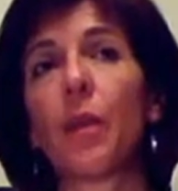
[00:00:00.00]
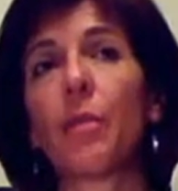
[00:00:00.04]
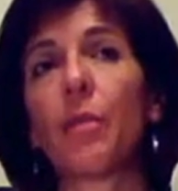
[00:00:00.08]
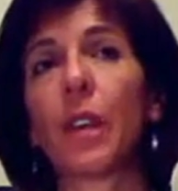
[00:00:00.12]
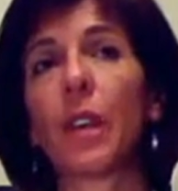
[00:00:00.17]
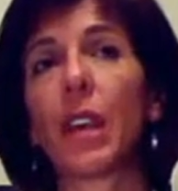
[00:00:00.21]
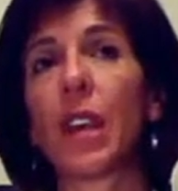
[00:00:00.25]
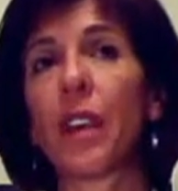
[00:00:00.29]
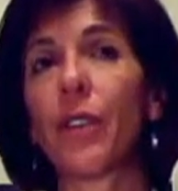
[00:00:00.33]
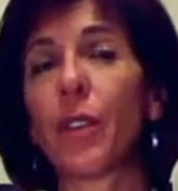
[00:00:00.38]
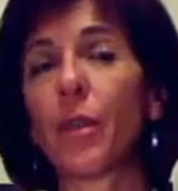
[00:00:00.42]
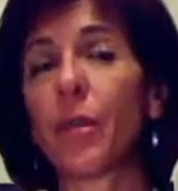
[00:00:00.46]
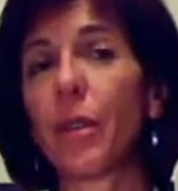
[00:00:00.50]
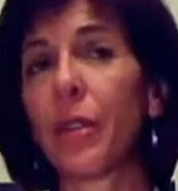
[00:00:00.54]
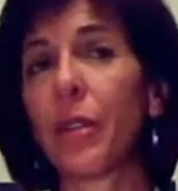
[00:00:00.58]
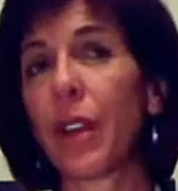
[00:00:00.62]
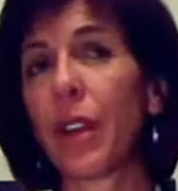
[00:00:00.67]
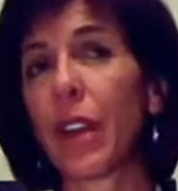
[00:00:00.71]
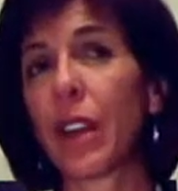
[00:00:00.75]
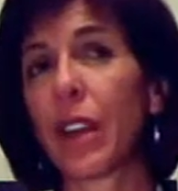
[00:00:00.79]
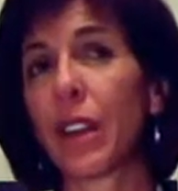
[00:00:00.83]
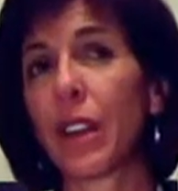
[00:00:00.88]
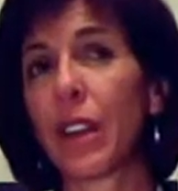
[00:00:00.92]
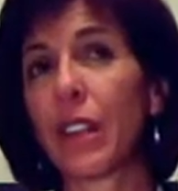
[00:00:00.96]
the government
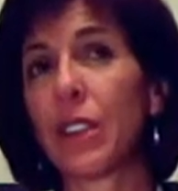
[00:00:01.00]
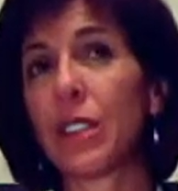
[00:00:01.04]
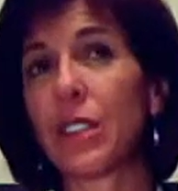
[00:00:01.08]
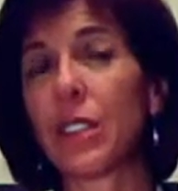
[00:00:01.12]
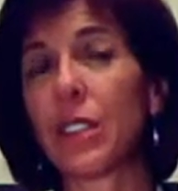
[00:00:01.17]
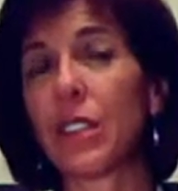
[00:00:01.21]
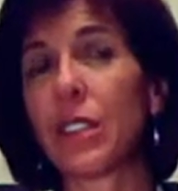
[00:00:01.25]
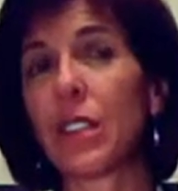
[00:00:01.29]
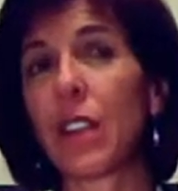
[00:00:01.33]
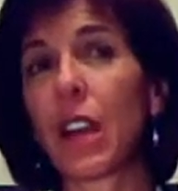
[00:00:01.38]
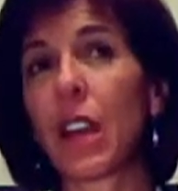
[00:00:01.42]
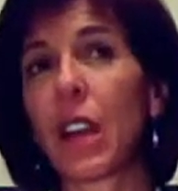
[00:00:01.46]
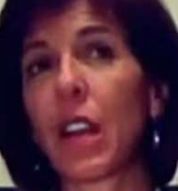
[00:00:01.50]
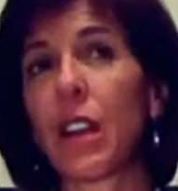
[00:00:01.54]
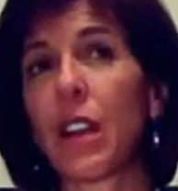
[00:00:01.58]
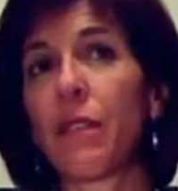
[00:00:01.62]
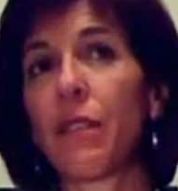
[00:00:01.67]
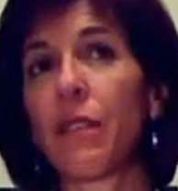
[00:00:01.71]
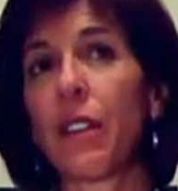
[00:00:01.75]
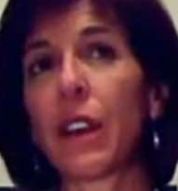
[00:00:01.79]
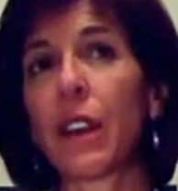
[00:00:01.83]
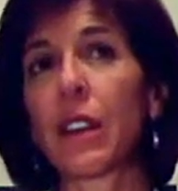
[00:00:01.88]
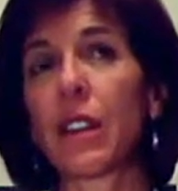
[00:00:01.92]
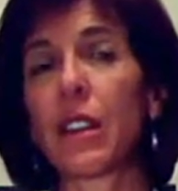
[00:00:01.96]
regulations that can
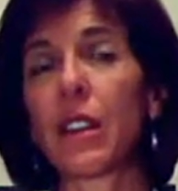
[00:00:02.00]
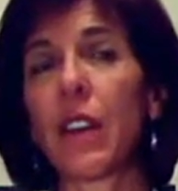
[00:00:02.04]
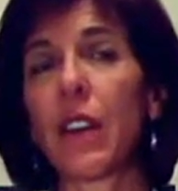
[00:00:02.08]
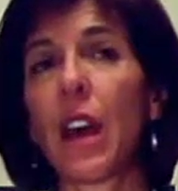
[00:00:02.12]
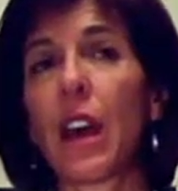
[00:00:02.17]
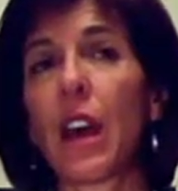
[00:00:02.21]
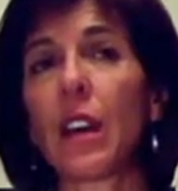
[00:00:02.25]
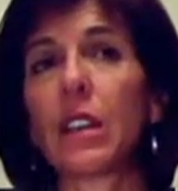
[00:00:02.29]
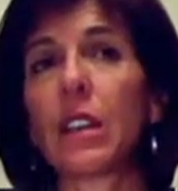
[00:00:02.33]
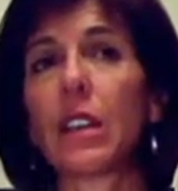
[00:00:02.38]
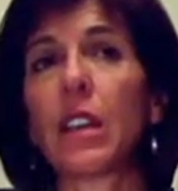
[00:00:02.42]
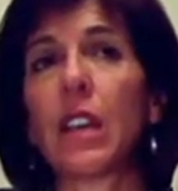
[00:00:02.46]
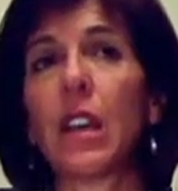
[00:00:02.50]
affect that.